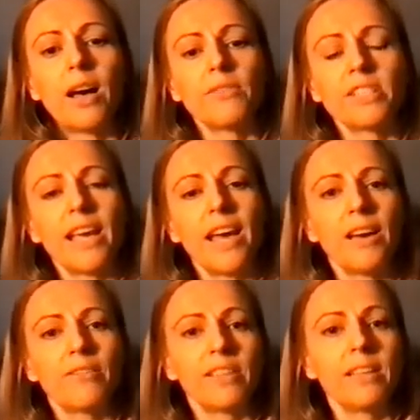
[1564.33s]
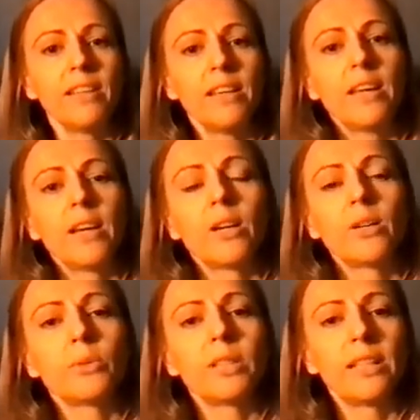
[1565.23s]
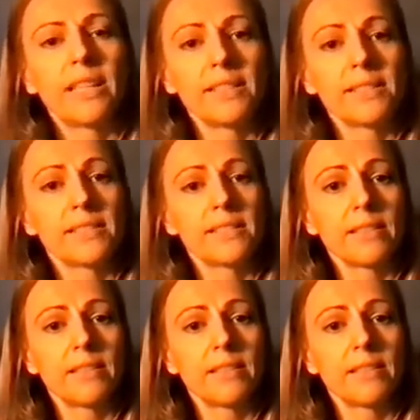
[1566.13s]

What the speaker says: after having released.